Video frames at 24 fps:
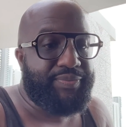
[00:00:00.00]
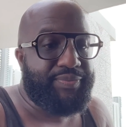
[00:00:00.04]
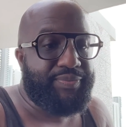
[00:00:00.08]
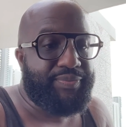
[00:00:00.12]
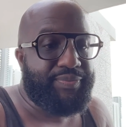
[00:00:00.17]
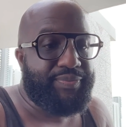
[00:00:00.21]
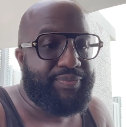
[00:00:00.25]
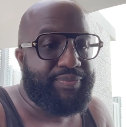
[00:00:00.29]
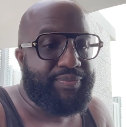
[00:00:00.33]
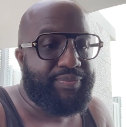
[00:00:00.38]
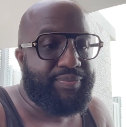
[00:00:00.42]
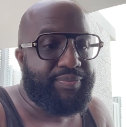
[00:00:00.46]

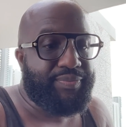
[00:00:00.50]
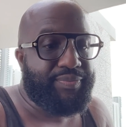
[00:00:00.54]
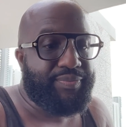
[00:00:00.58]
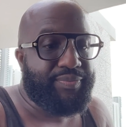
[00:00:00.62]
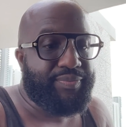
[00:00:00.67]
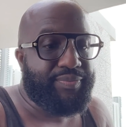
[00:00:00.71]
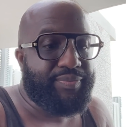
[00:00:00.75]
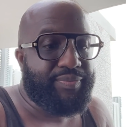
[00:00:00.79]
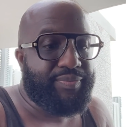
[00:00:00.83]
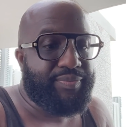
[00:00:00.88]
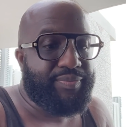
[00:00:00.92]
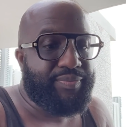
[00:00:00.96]

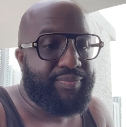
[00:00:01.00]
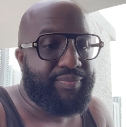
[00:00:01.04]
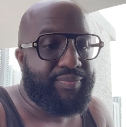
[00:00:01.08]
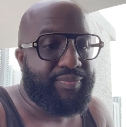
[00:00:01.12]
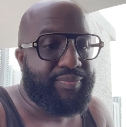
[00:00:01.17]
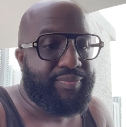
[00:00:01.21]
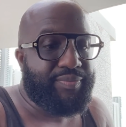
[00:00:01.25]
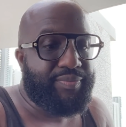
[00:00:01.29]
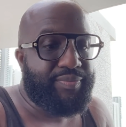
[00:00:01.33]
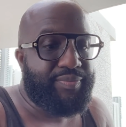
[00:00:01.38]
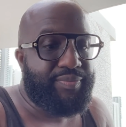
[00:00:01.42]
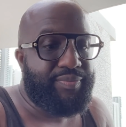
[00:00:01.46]

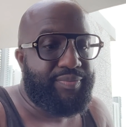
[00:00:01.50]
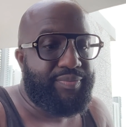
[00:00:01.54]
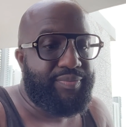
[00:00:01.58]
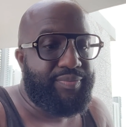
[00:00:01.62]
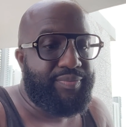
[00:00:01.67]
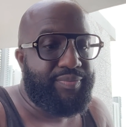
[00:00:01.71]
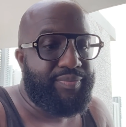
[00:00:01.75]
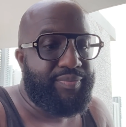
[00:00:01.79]
Nobody speaks.